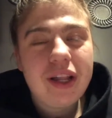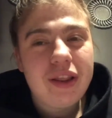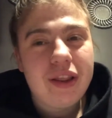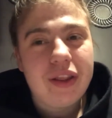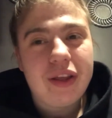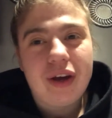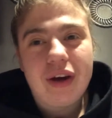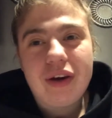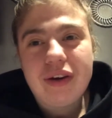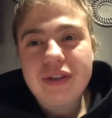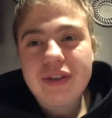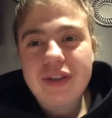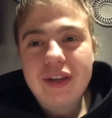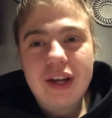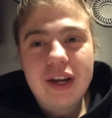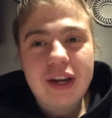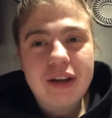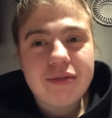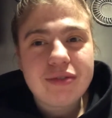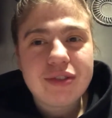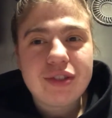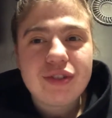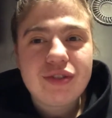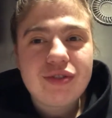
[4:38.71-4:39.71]
They all thought I
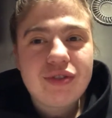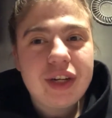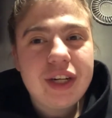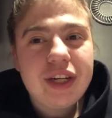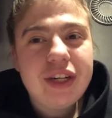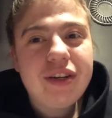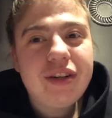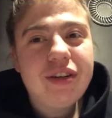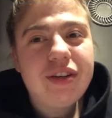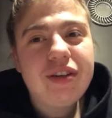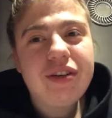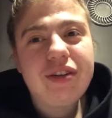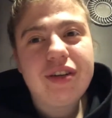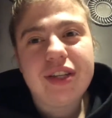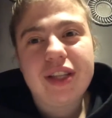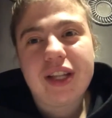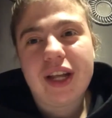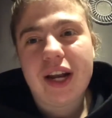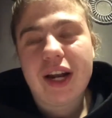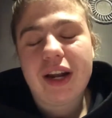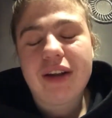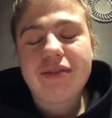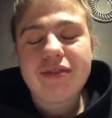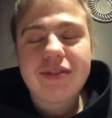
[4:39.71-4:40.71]
was a traitor and
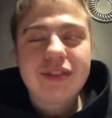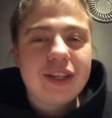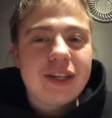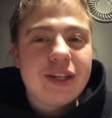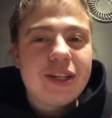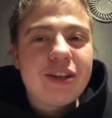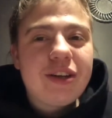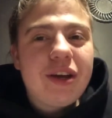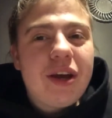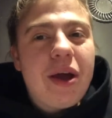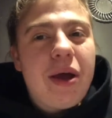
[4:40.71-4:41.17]
that I was like